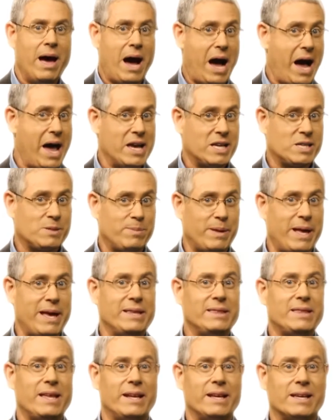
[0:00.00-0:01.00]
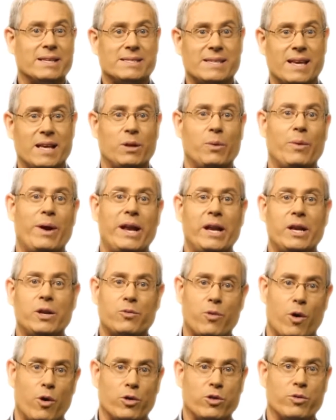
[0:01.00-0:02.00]
I explained that accelerated
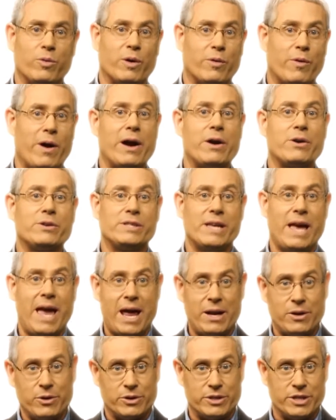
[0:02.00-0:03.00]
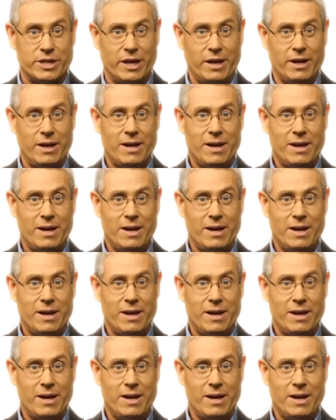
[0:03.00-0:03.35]
growth requires energy,